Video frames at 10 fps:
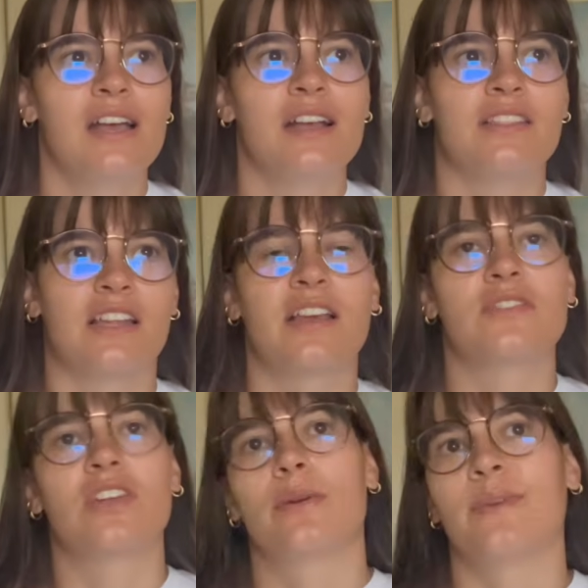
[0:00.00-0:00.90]
Then I have
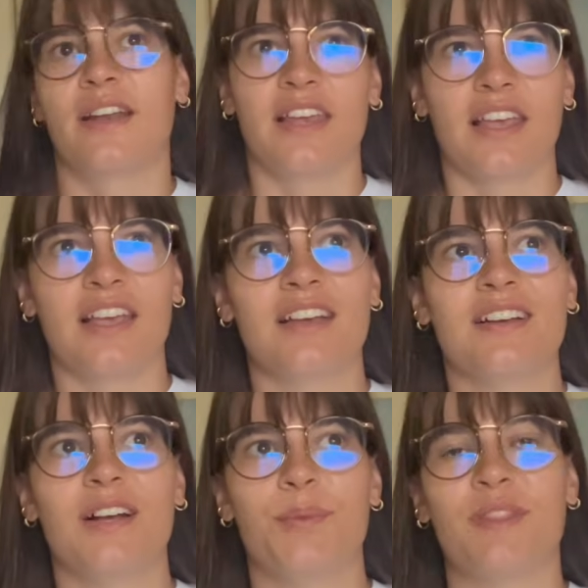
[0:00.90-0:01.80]
to get ready.
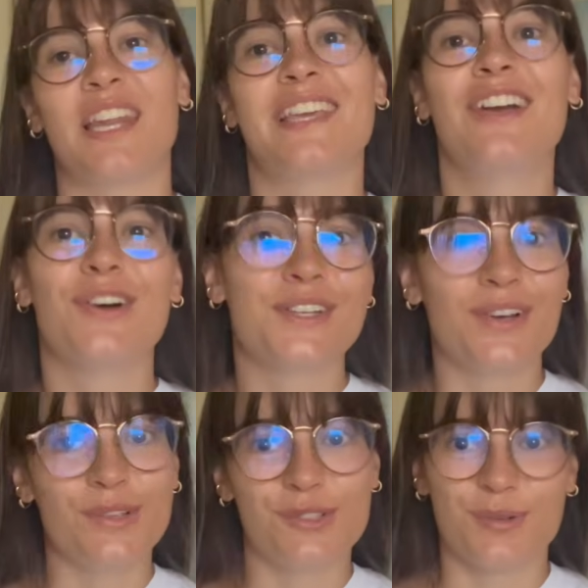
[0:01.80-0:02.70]
But I could
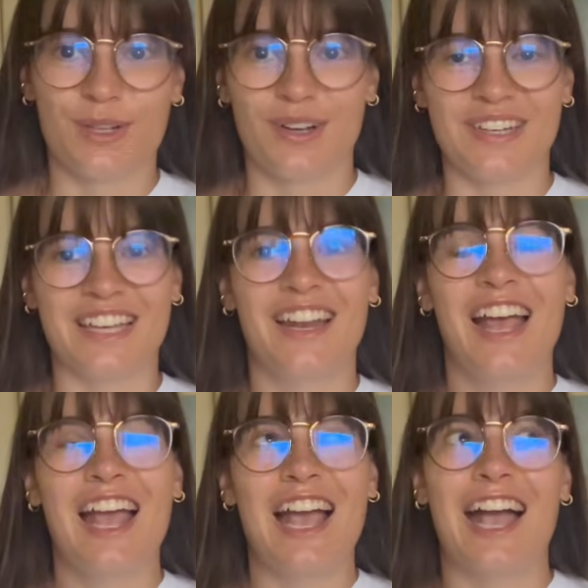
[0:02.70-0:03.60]
also work on it
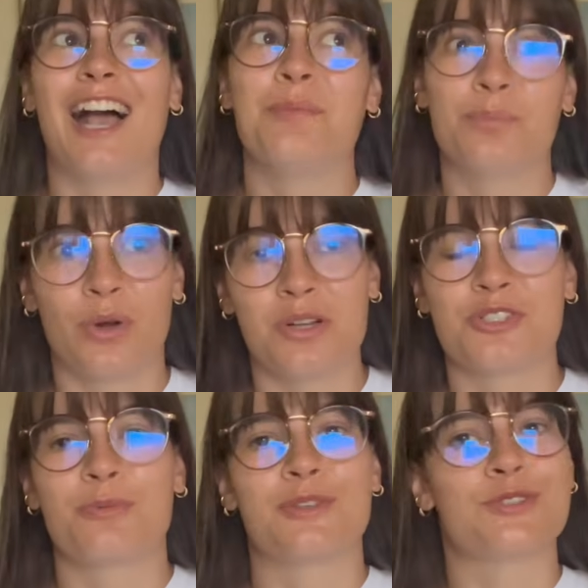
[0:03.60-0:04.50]
at
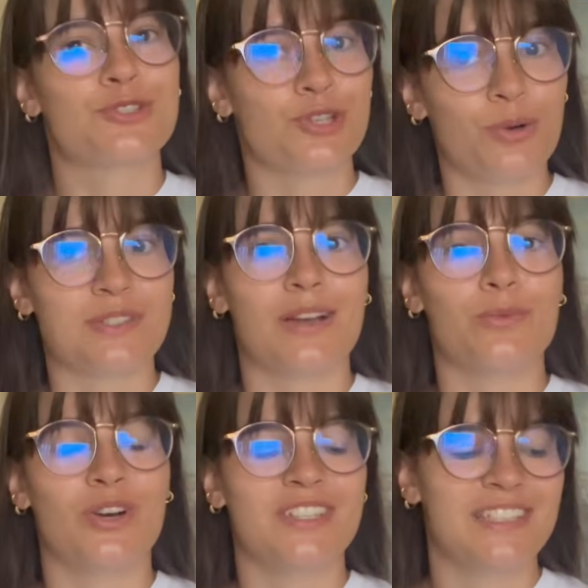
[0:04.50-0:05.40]
brunch because the show is at
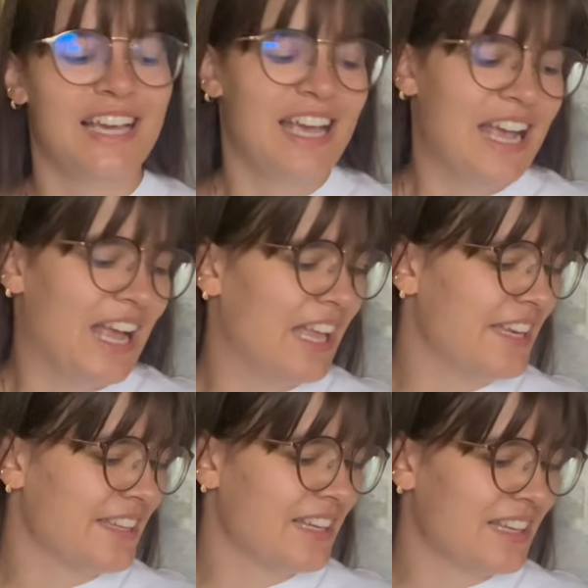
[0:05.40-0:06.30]
1.
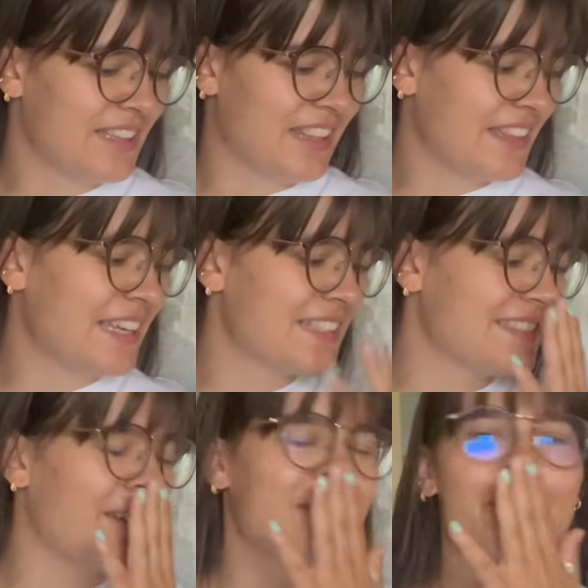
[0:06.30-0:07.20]
And the thing is,
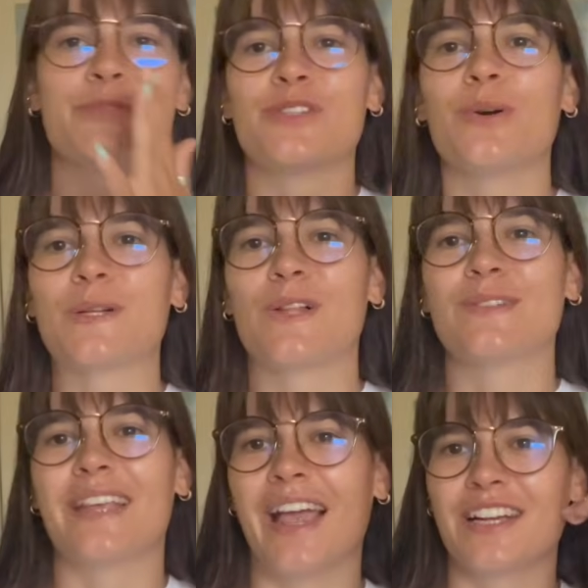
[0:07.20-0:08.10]
now that I'm so
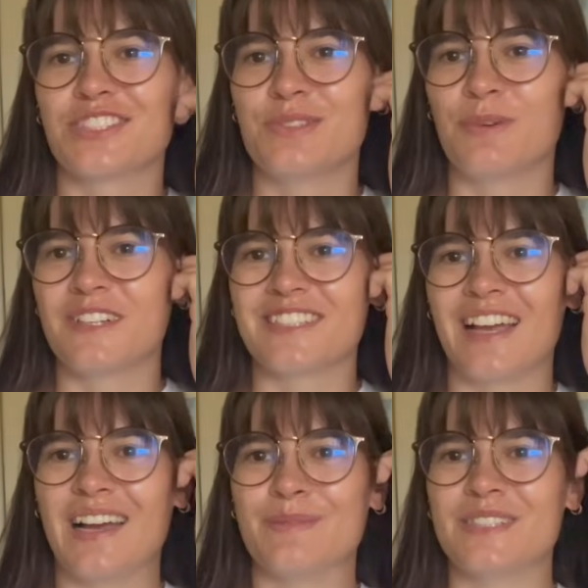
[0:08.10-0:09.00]
close, I actually want it to
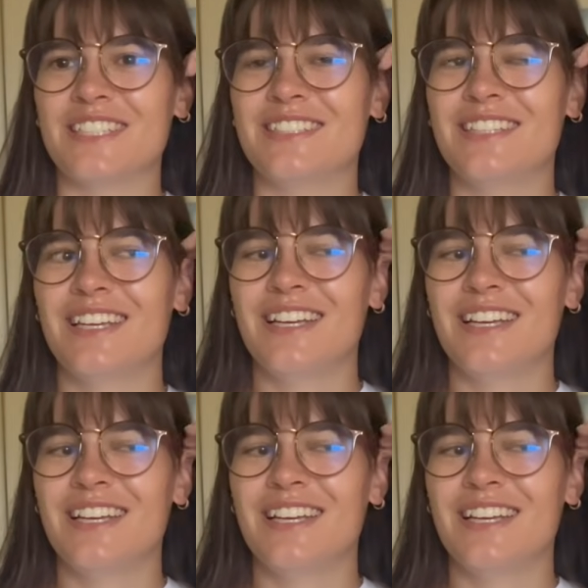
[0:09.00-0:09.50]
happen.